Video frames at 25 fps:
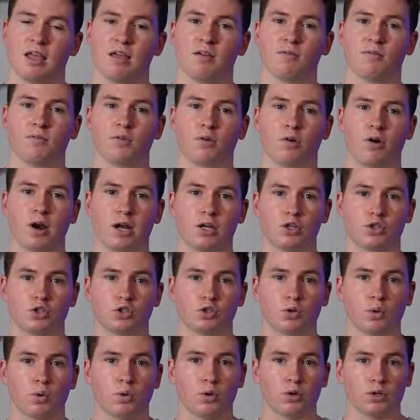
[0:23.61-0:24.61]
for a
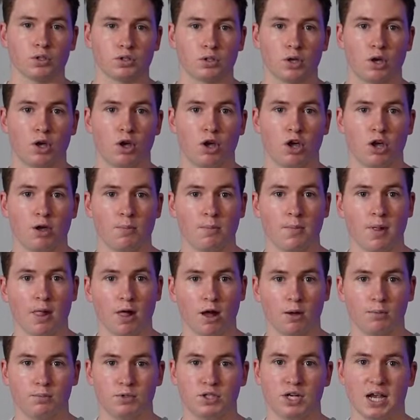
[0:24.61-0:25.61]
short-term
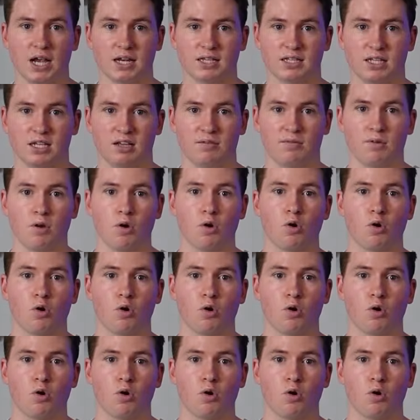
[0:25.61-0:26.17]
objective